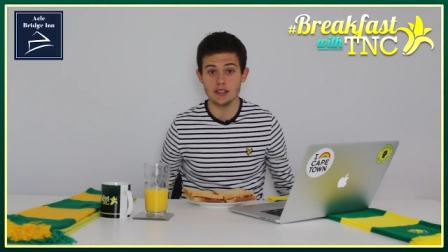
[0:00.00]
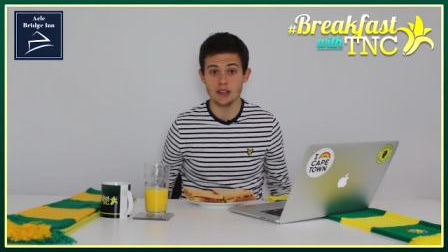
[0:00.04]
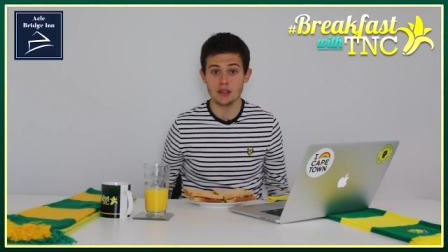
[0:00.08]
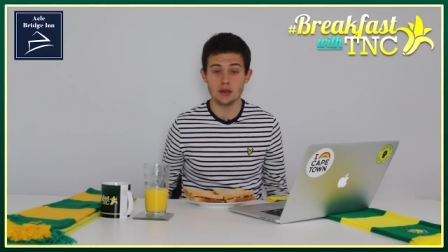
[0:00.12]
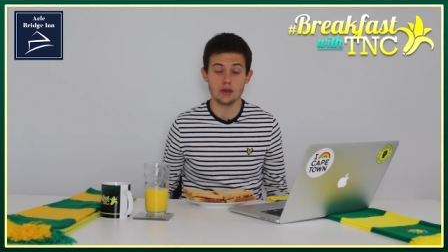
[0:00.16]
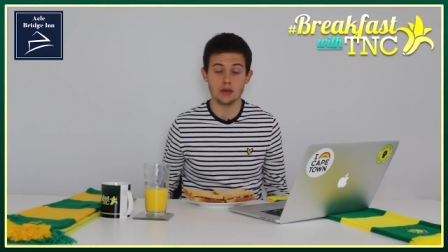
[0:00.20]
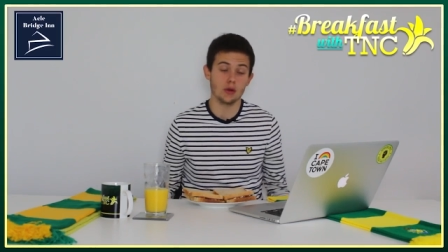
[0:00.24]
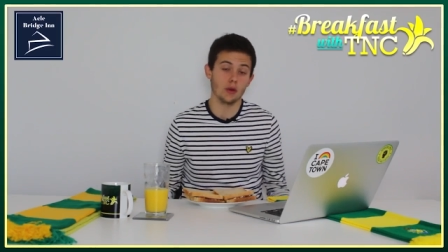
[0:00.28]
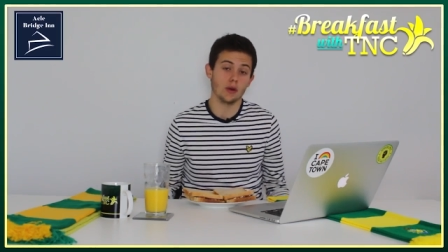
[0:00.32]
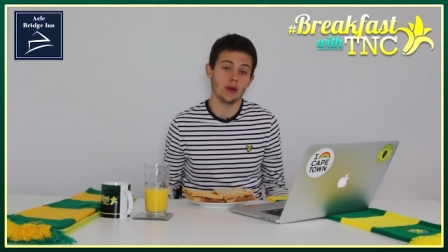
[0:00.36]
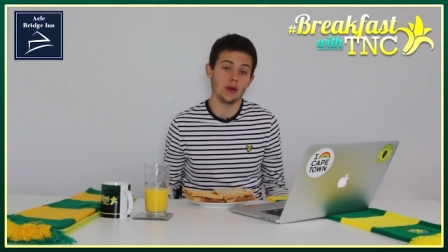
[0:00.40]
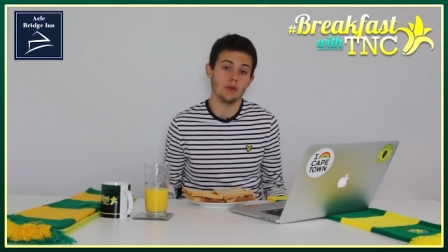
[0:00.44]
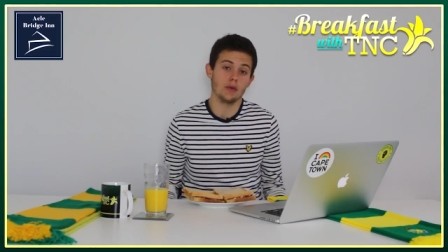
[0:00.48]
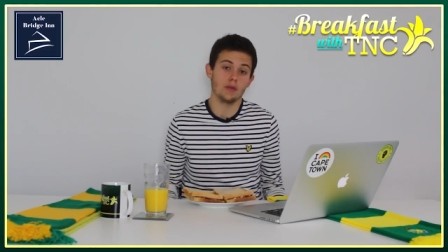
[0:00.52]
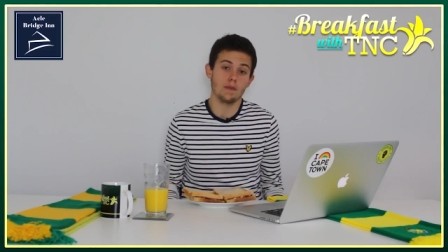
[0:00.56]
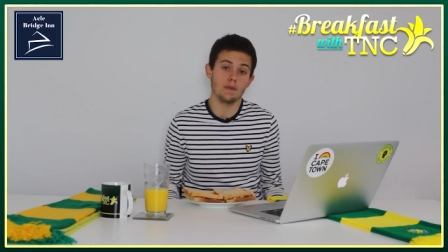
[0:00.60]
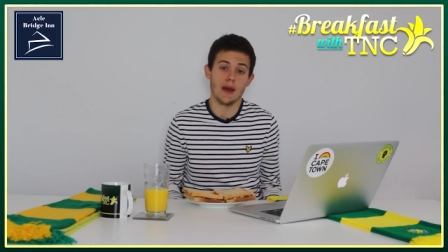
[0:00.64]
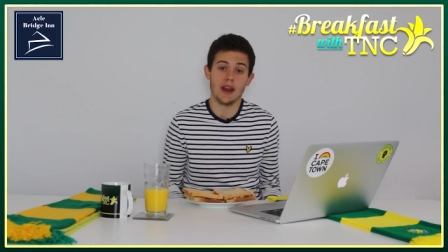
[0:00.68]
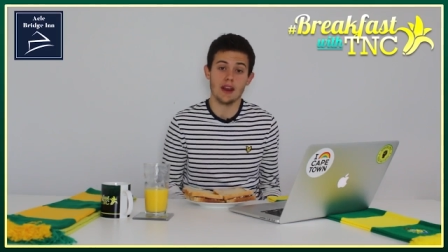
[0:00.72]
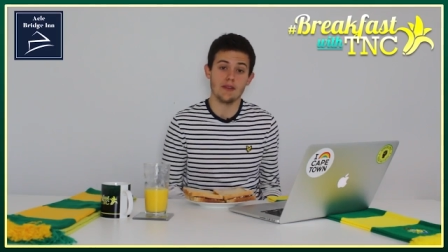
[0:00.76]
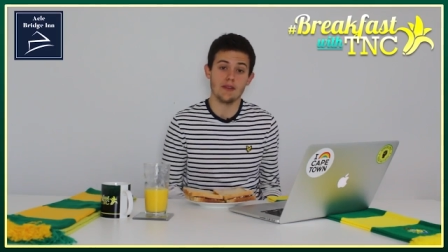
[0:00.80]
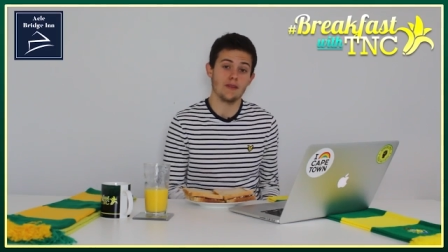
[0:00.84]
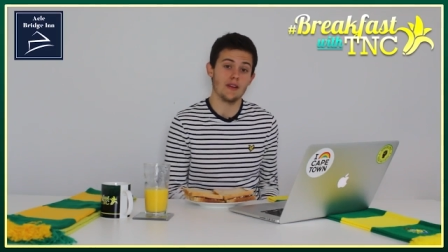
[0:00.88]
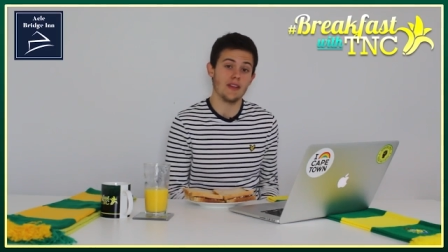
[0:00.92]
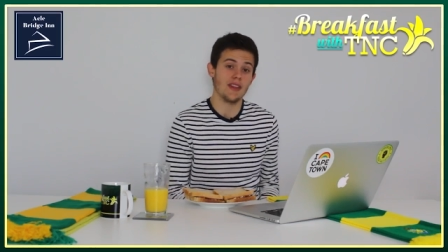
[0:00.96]
They thought it would
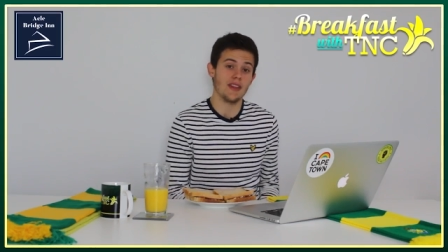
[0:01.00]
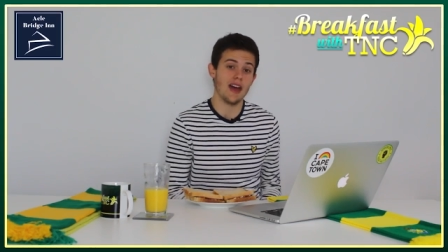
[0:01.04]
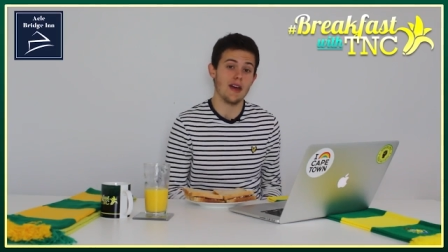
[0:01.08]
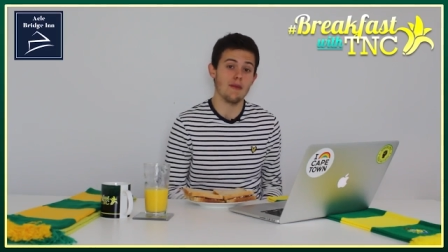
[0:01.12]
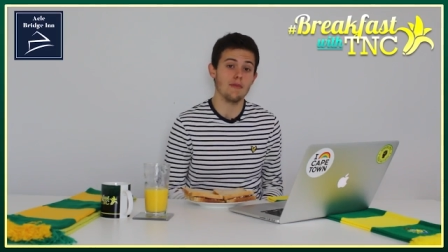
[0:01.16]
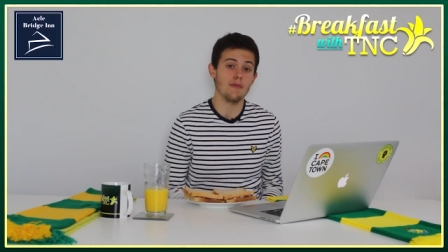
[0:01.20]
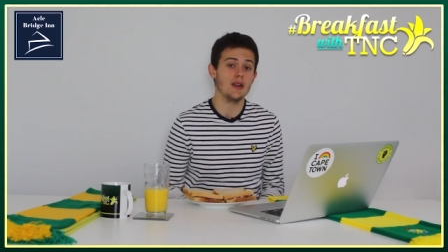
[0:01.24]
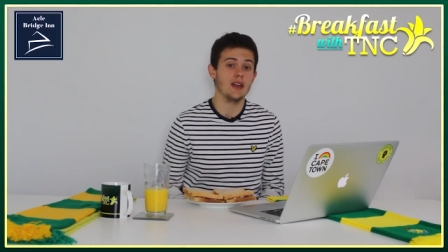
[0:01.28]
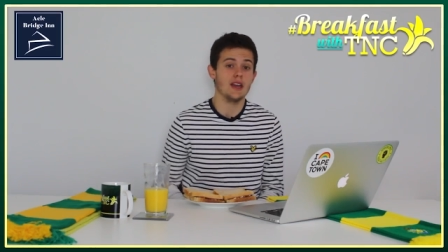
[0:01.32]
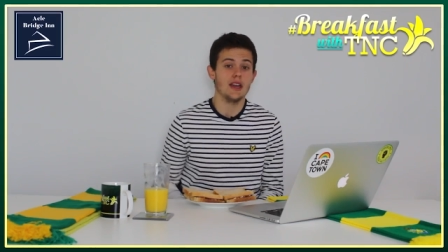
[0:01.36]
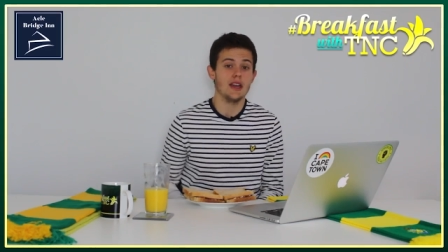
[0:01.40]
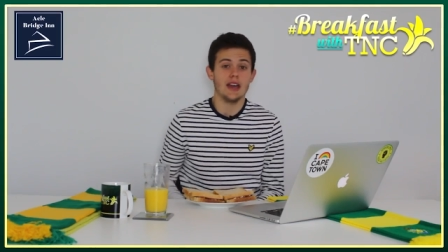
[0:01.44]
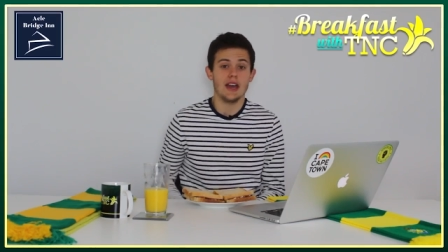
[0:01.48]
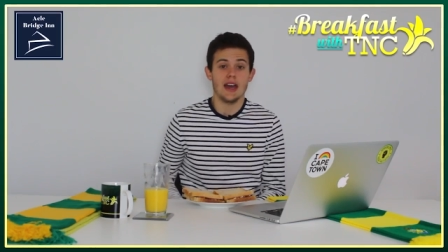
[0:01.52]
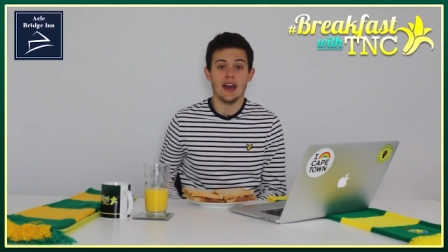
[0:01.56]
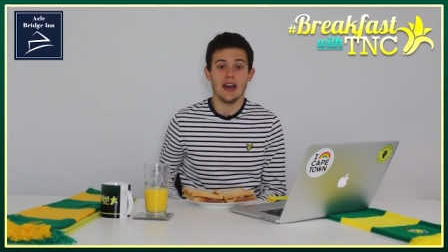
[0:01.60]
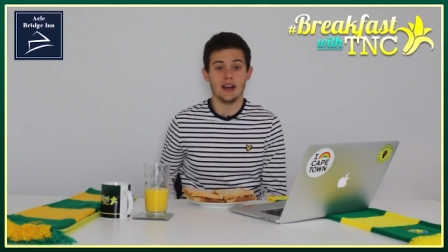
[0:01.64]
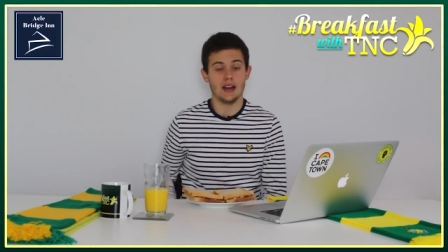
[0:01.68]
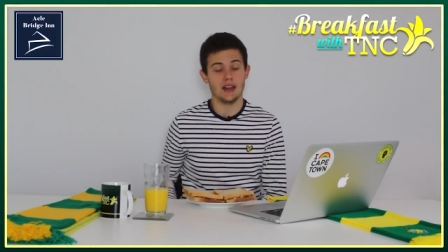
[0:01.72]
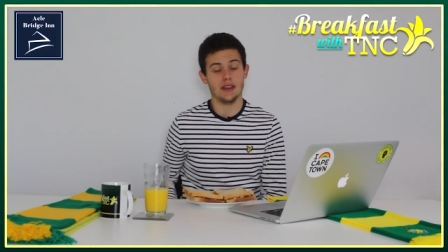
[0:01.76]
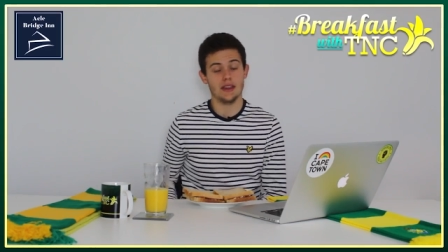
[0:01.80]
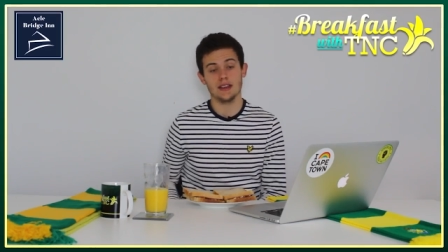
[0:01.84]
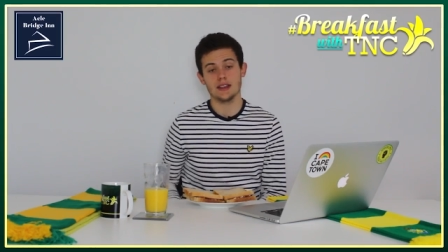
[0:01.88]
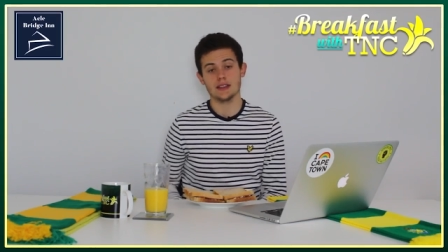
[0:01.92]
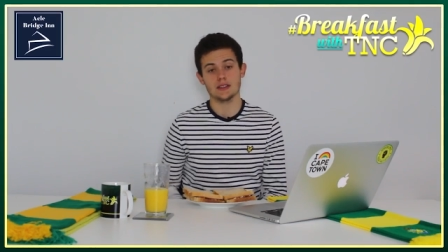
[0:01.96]
benefit them, and
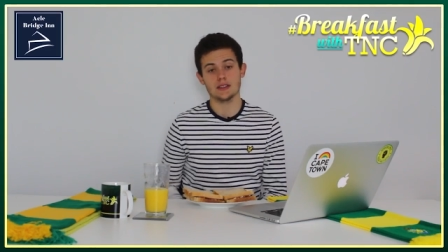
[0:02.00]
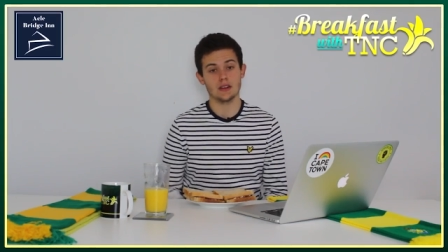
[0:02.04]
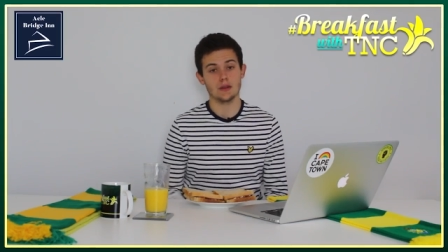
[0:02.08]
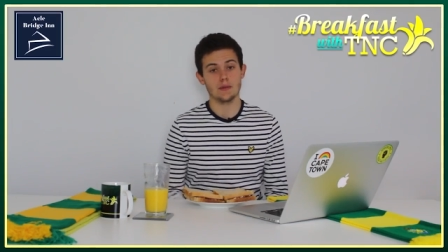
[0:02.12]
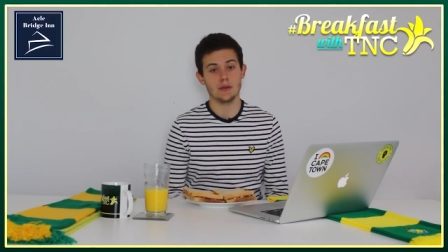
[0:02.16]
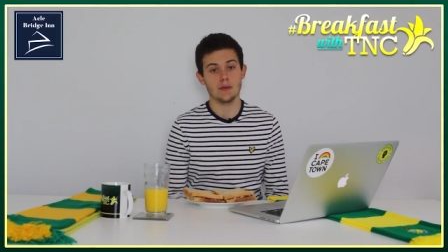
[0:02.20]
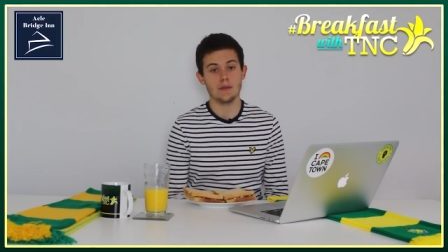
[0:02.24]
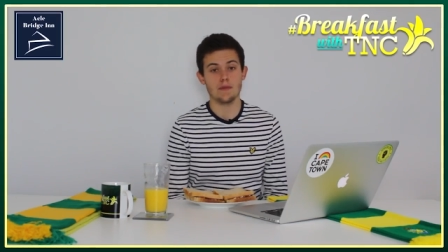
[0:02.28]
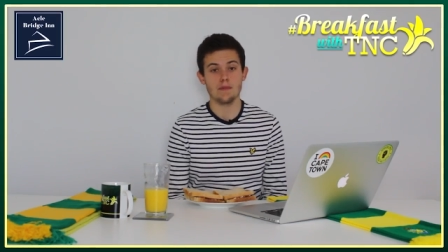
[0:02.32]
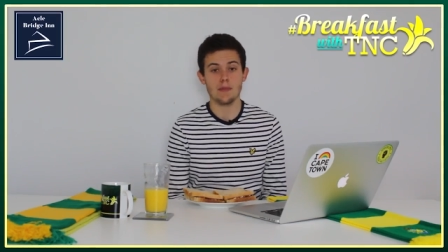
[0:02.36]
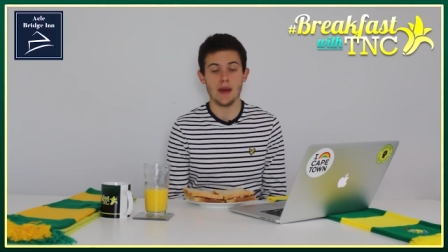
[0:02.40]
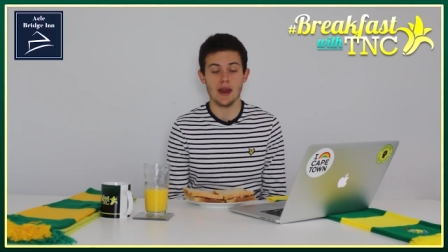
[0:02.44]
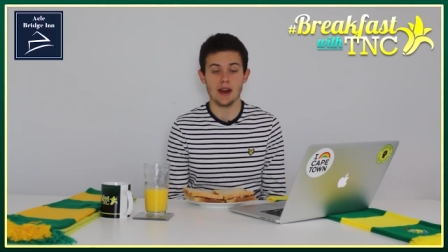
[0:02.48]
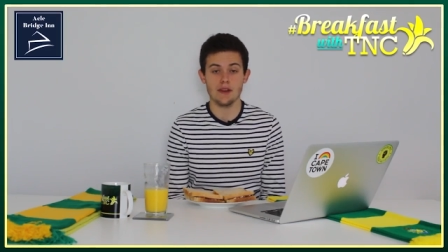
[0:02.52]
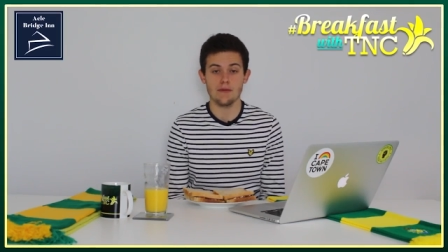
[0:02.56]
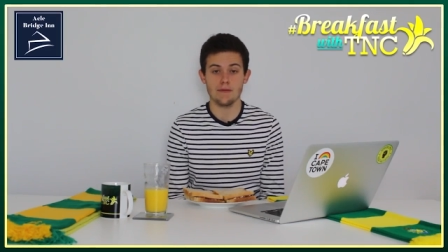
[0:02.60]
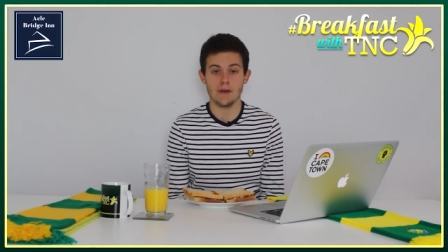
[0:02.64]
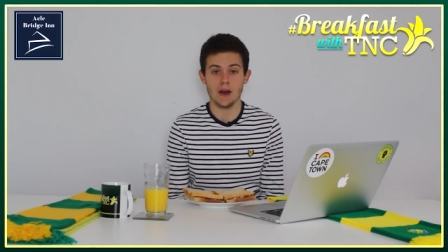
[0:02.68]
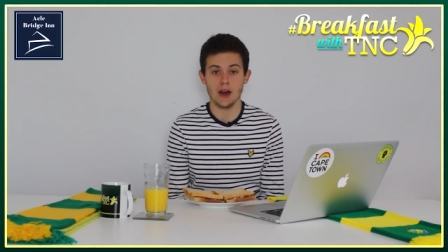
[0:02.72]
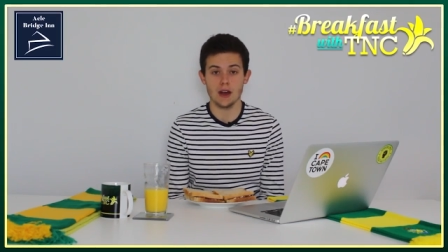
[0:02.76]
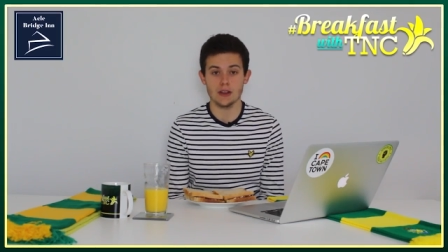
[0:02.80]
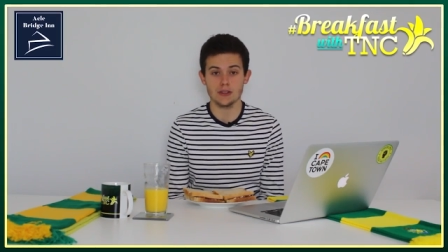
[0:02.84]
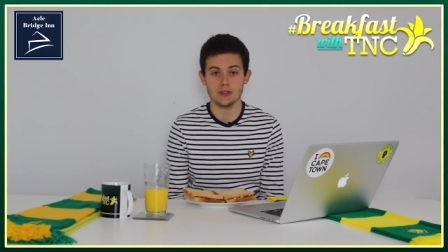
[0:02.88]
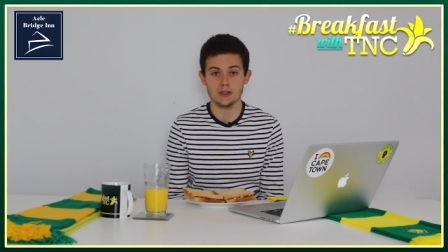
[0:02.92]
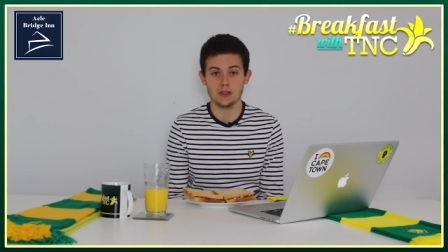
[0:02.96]
I think it's going to
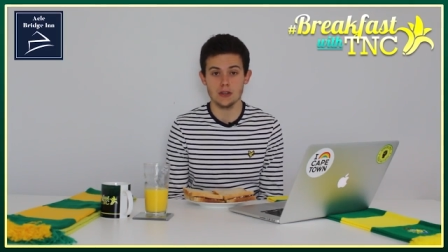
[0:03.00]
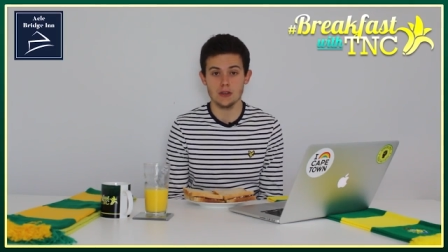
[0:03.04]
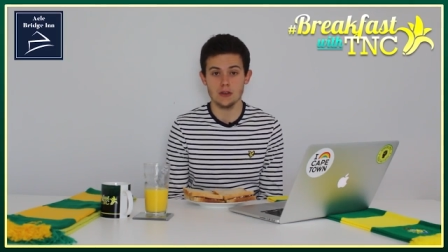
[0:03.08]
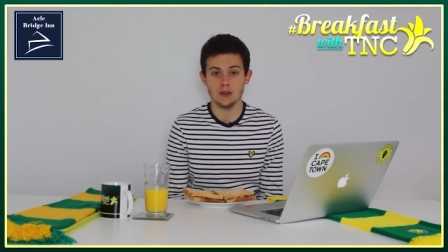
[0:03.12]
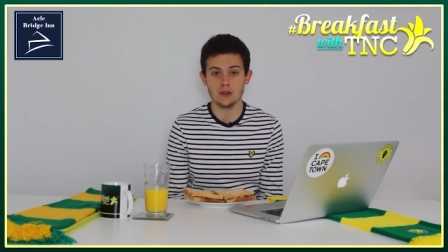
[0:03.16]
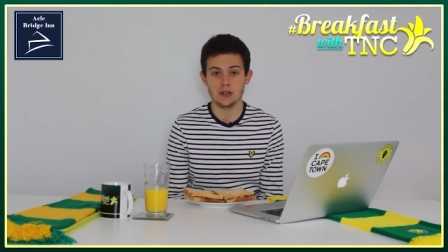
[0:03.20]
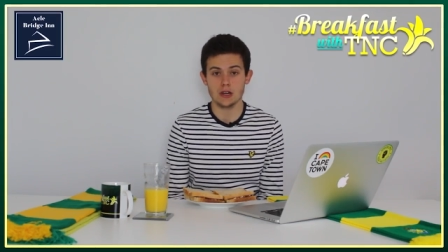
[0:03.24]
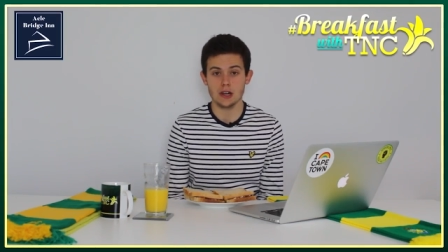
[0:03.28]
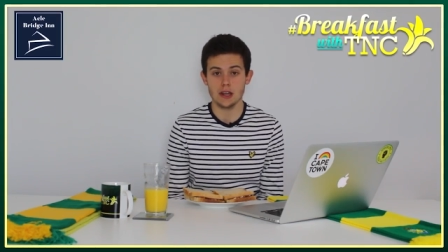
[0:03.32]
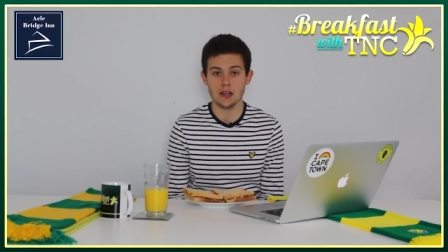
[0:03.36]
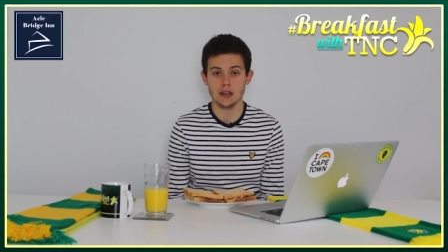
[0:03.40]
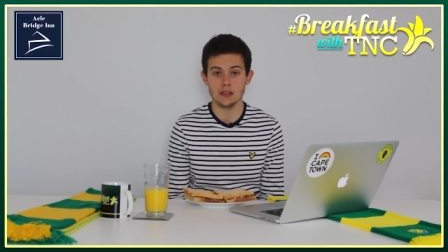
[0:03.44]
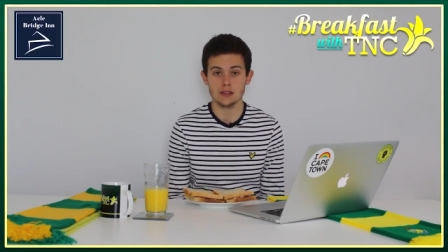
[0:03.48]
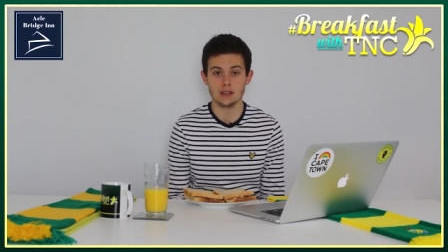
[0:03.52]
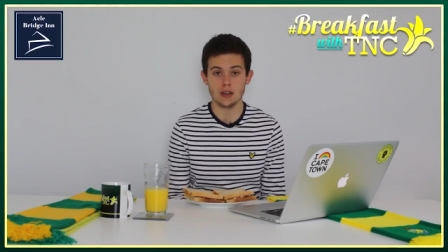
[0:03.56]
benefit us hugely.